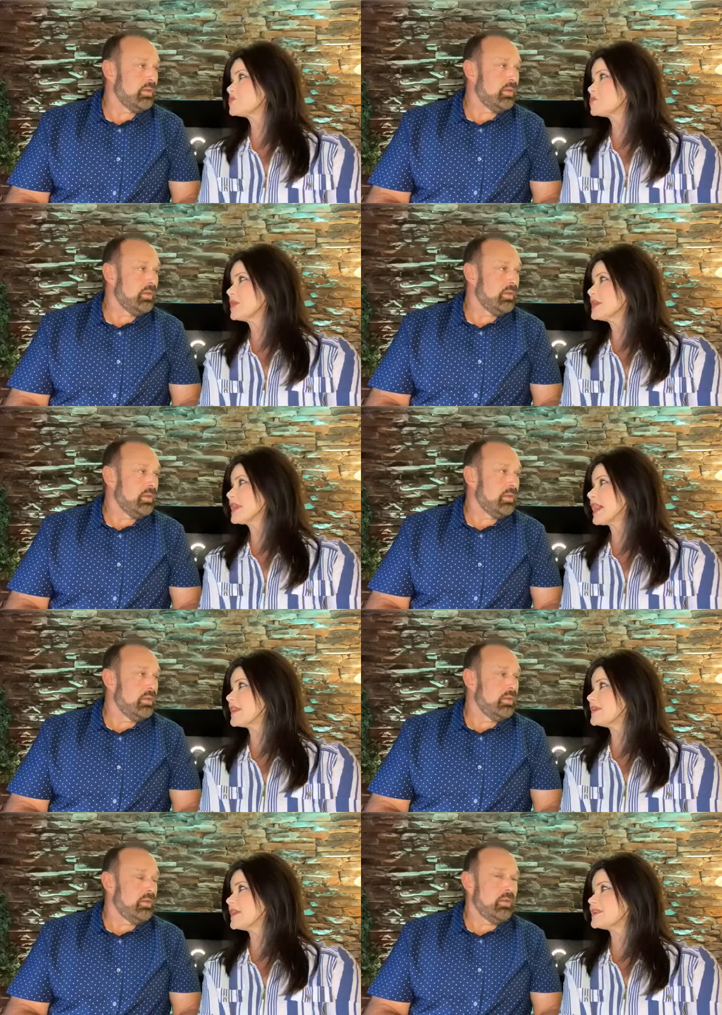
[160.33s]
Speaker 1: went into
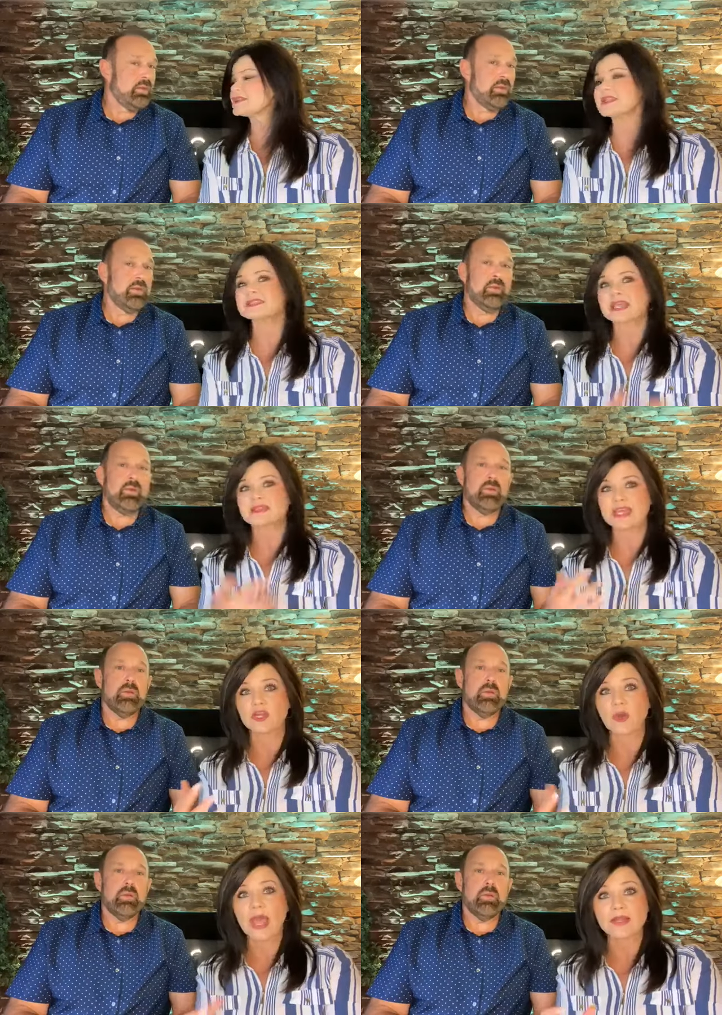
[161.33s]
Trinidad, it's it's
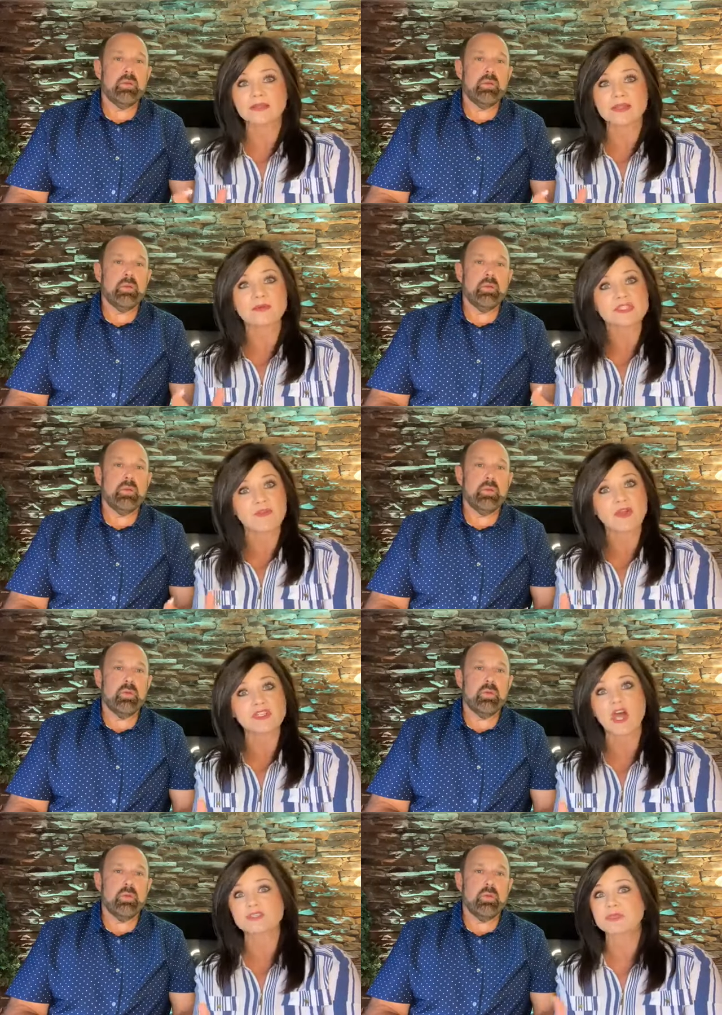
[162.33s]
like they know how as
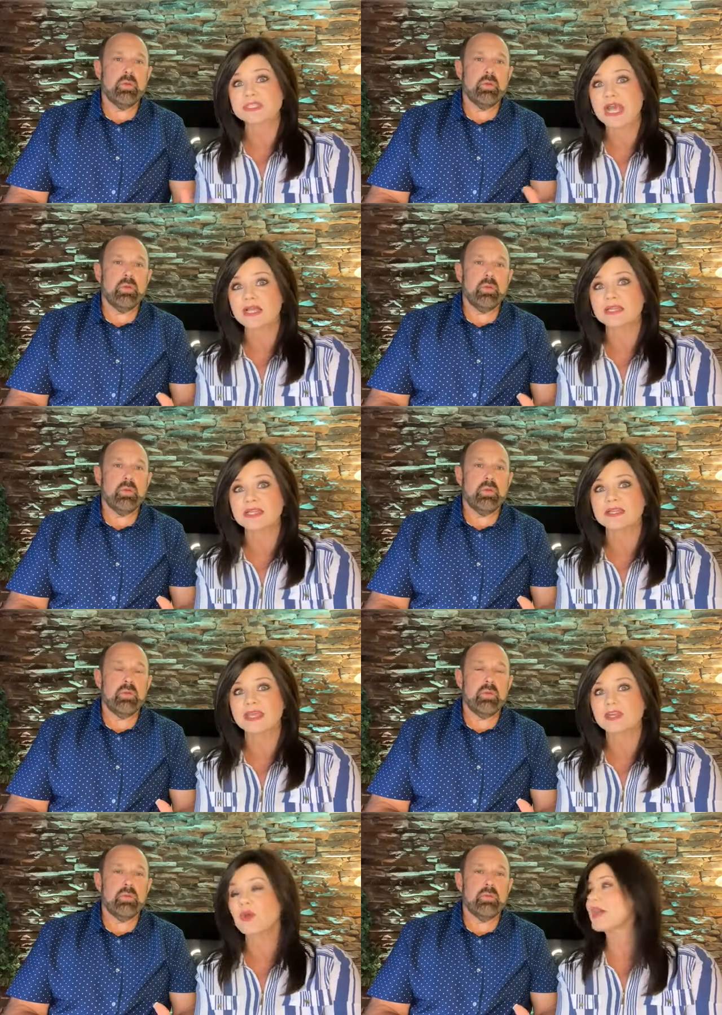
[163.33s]
far as
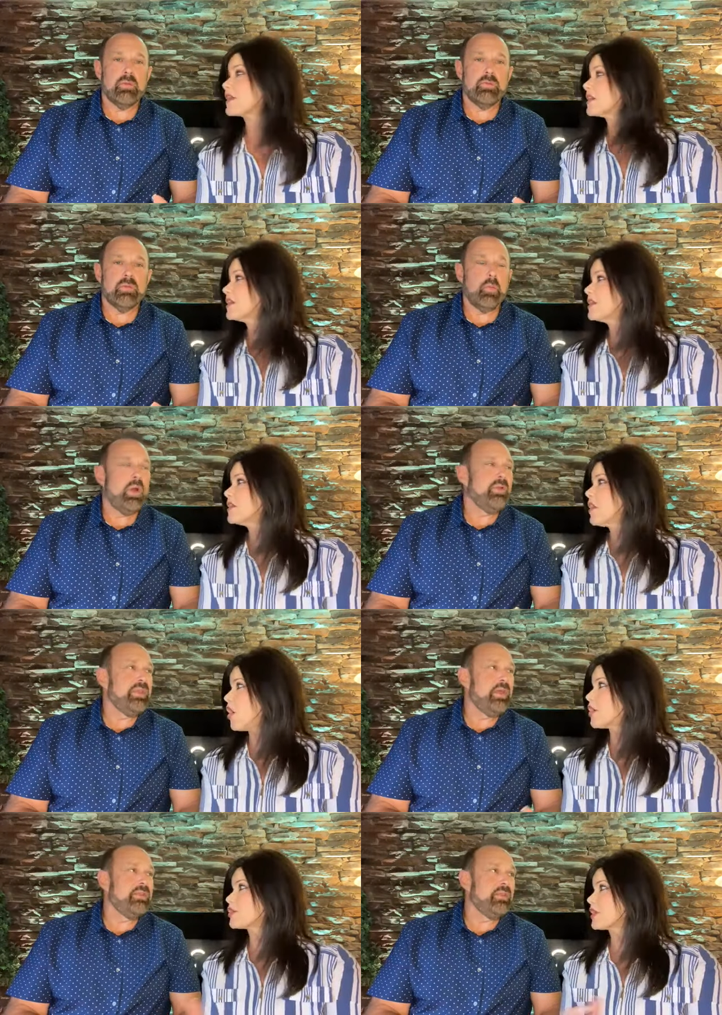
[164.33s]
hospitality, and they know how to
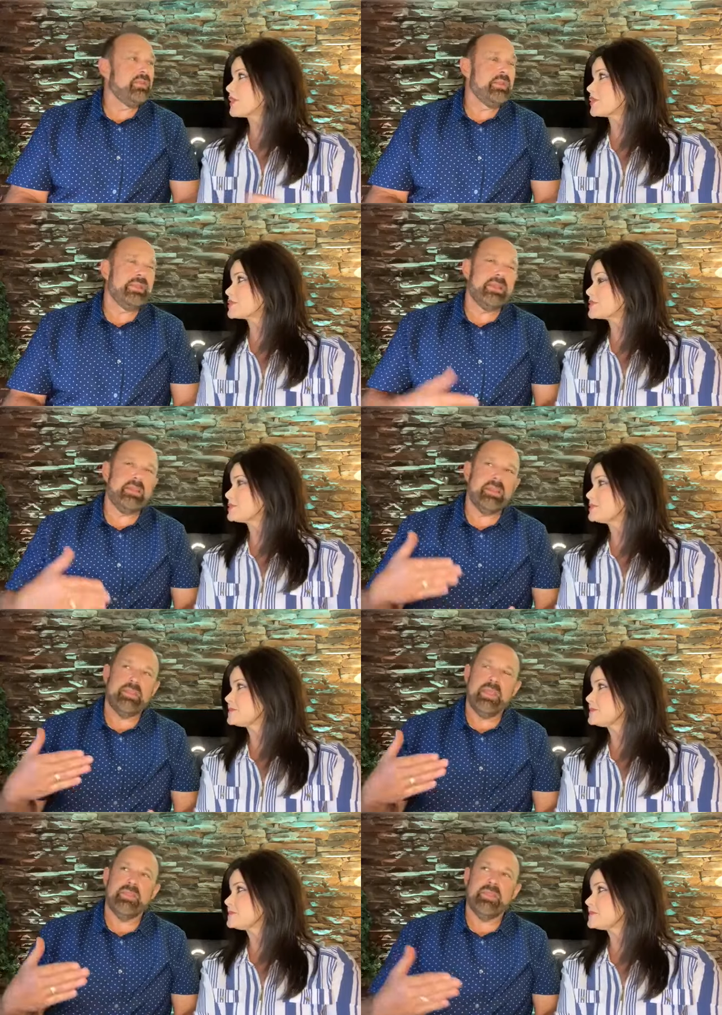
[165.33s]
well, the honor other, others.
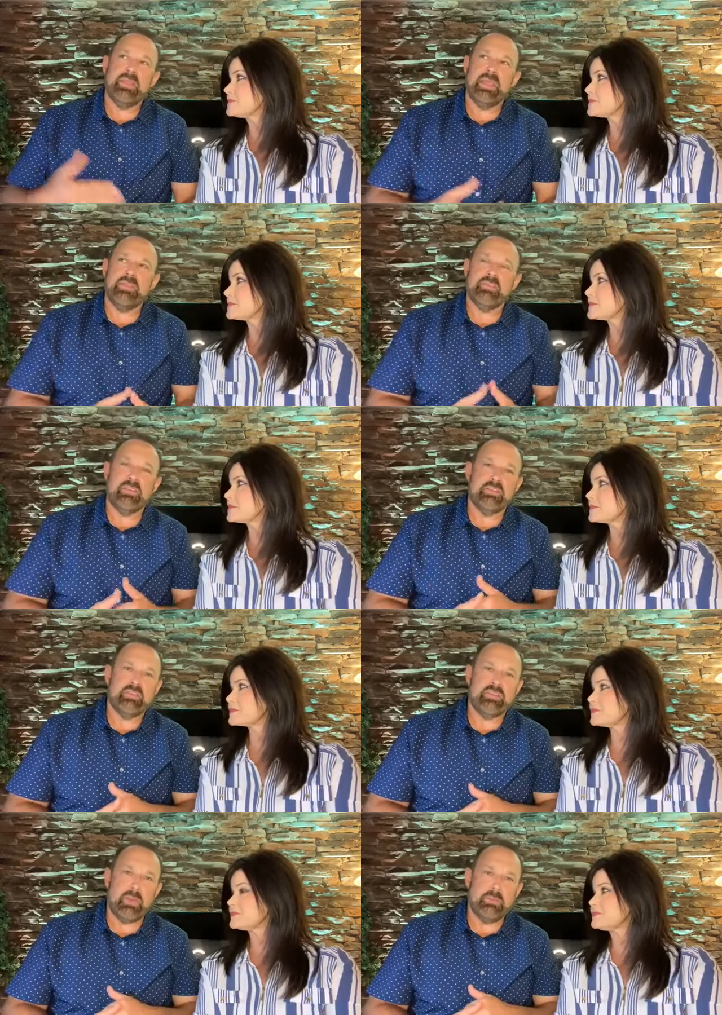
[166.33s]
Speaker 2: The other thing is
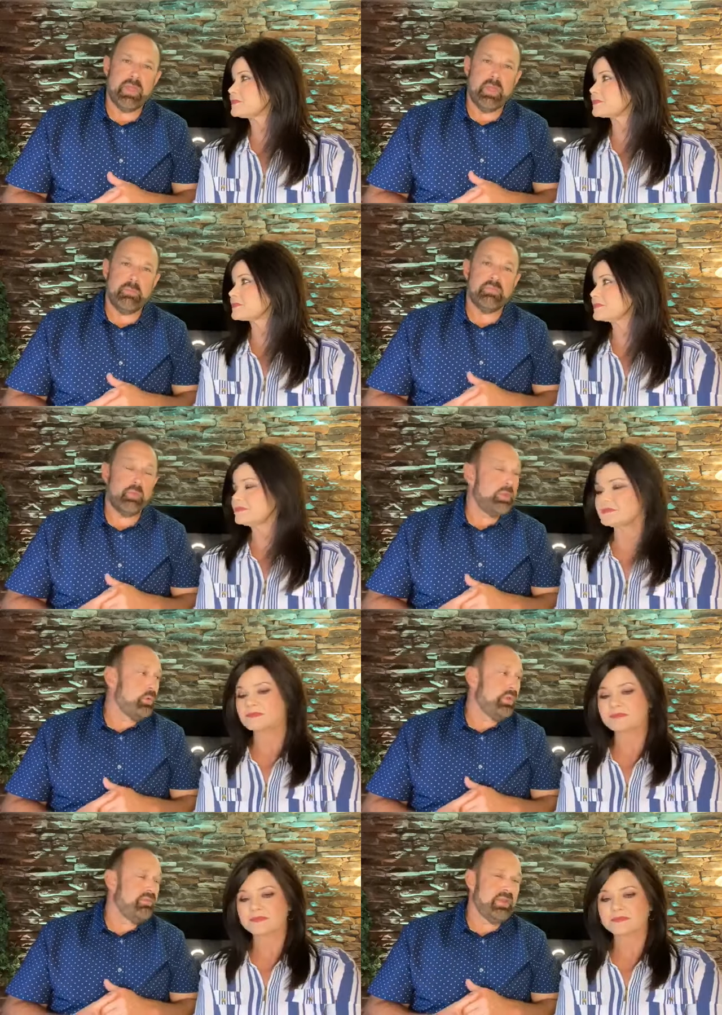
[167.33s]
this: is sometimes
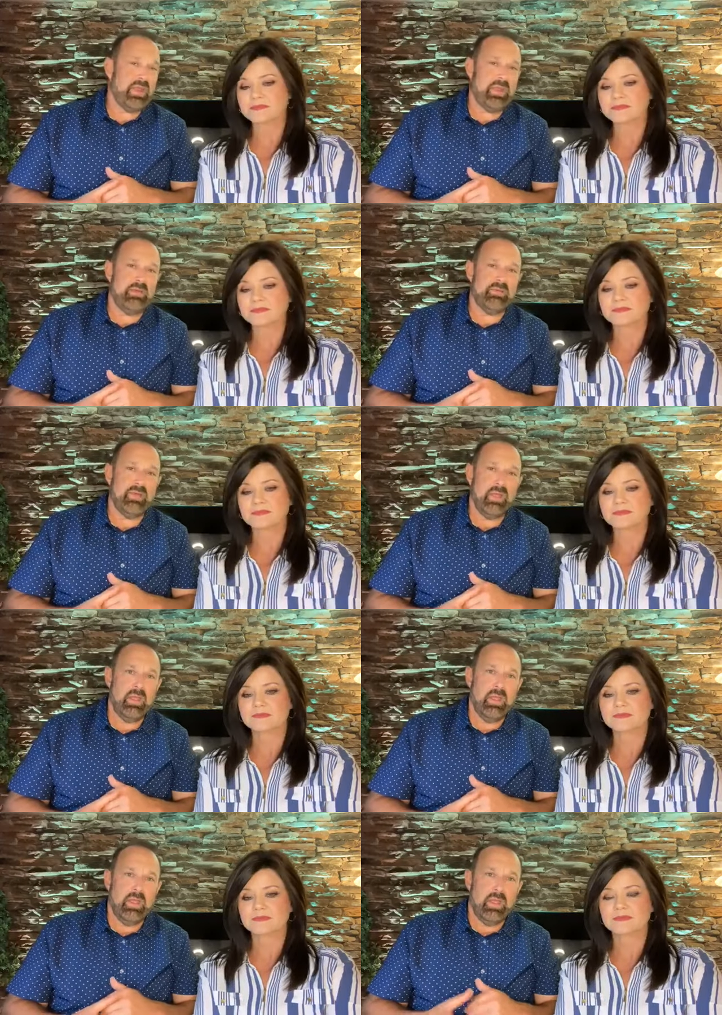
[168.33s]
we don't even have
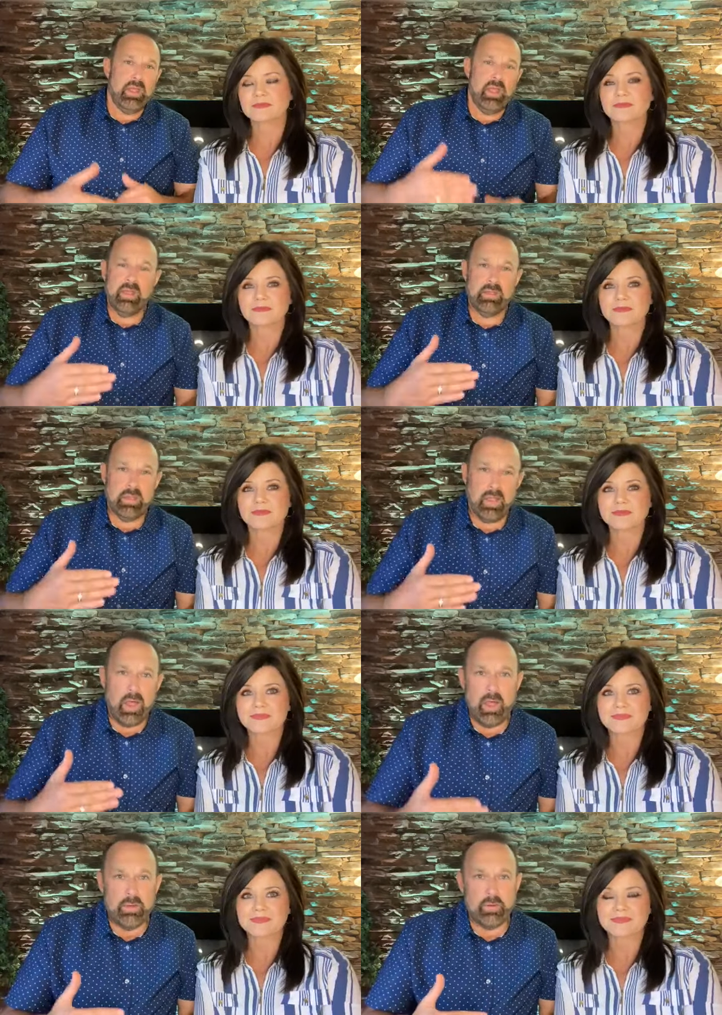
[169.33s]
eh,
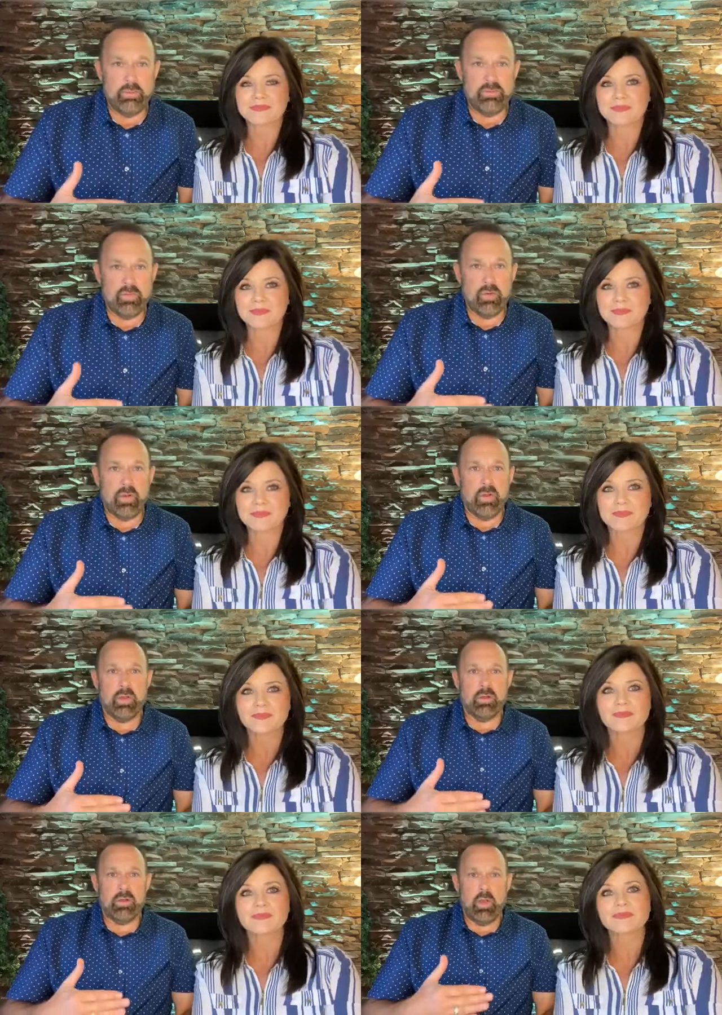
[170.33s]
honor
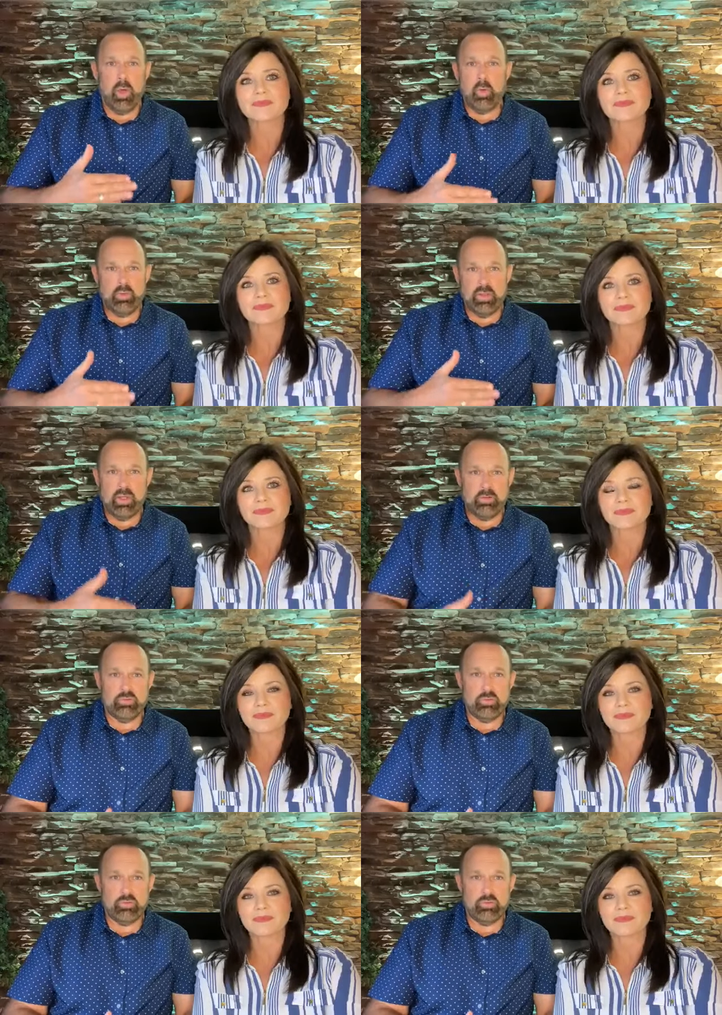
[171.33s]
for our own